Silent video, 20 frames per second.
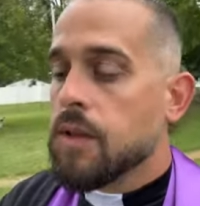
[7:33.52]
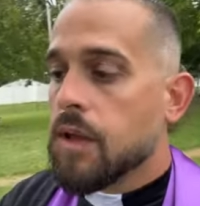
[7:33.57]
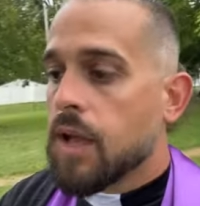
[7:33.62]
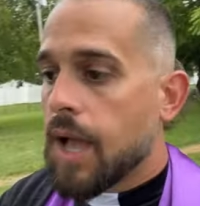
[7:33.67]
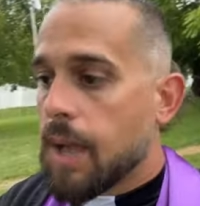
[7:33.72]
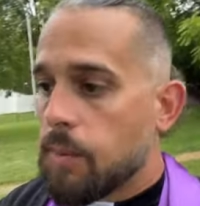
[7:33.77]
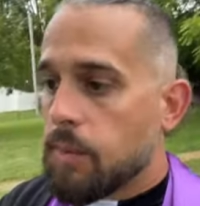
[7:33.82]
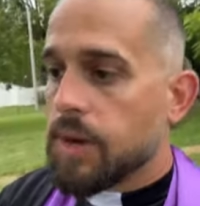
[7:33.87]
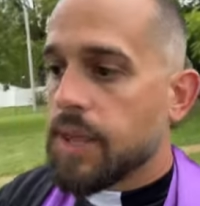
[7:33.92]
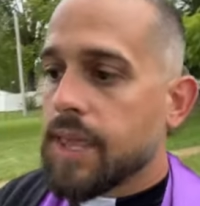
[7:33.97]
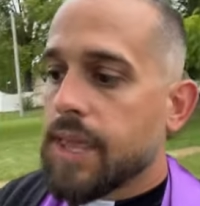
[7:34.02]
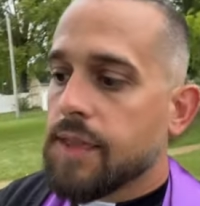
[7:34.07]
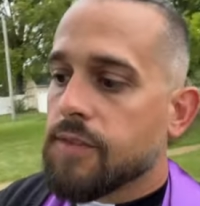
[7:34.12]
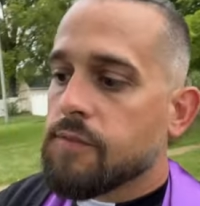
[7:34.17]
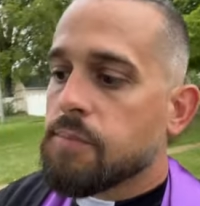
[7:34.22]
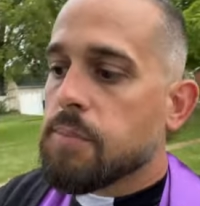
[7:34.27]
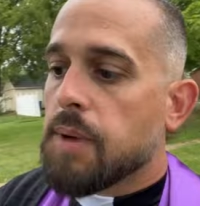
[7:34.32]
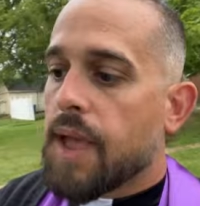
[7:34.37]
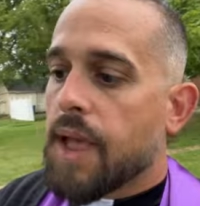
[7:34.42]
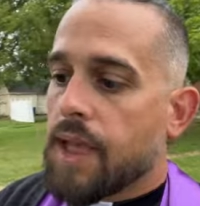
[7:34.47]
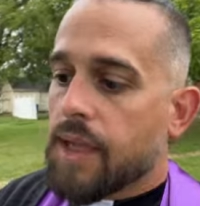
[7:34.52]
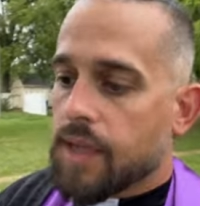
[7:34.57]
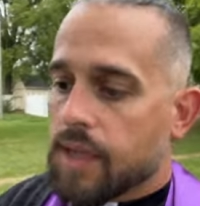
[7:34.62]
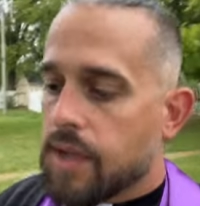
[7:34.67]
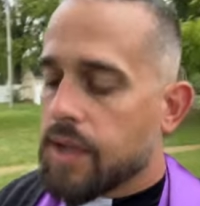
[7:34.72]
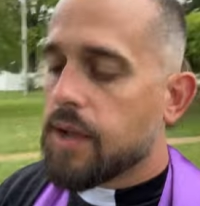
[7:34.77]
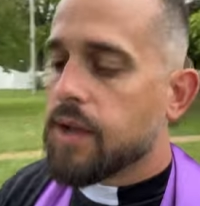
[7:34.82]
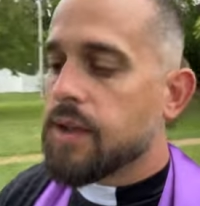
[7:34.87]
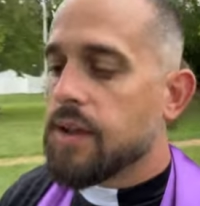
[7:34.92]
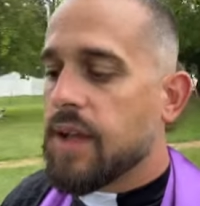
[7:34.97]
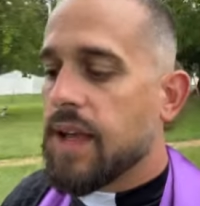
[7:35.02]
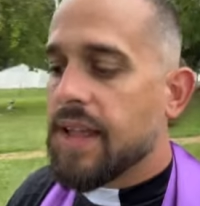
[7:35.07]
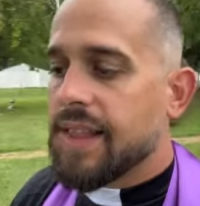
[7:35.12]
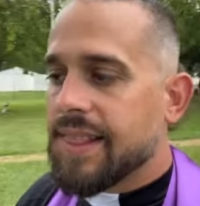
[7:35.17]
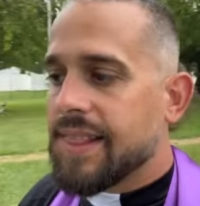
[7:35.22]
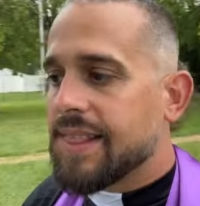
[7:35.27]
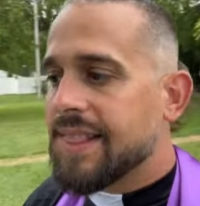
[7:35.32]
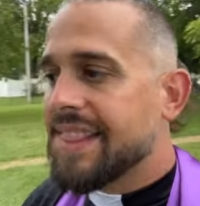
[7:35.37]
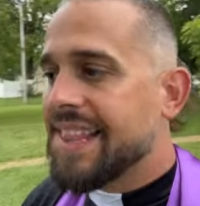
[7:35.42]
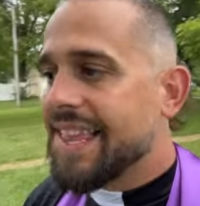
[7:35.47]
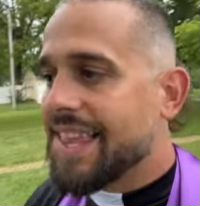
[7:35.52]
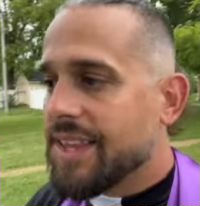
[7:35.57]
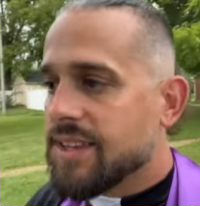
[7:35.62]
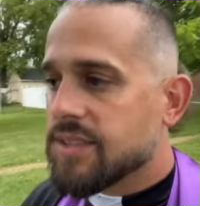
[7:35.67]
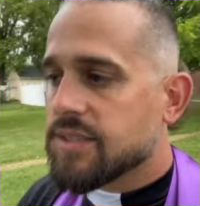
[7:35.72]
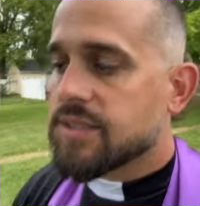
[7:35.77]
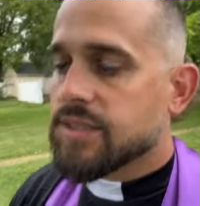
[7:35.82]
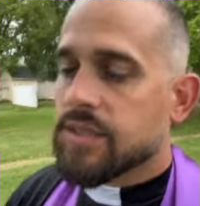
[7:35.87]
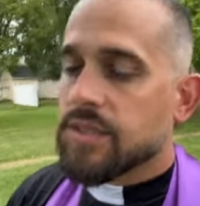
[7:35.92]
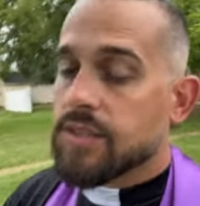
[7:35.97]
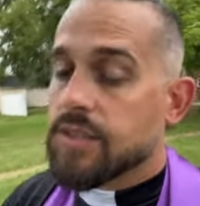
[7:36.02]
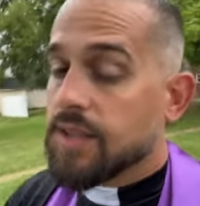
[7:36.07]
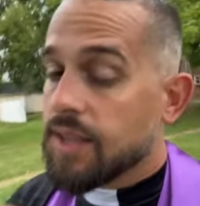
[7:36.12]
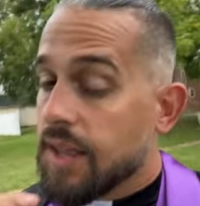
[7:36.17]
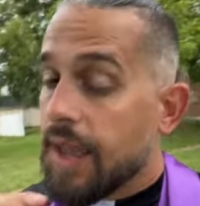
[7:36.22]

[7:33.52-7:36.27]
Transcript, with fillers: I'm going to give back uh, at least,